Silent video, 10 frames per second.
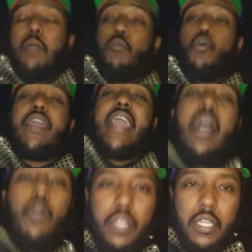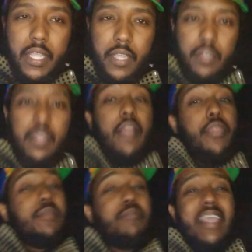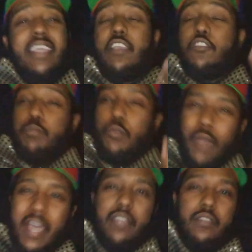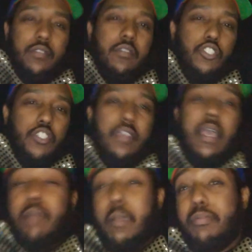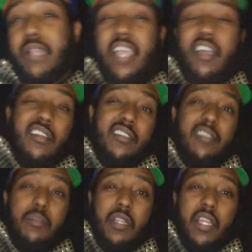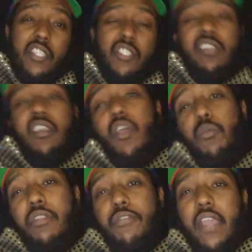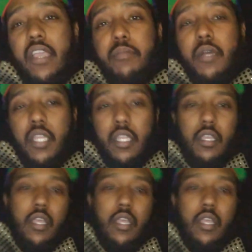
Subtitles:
more calculated than making sporadic decisions by playing on a simulation with fake money.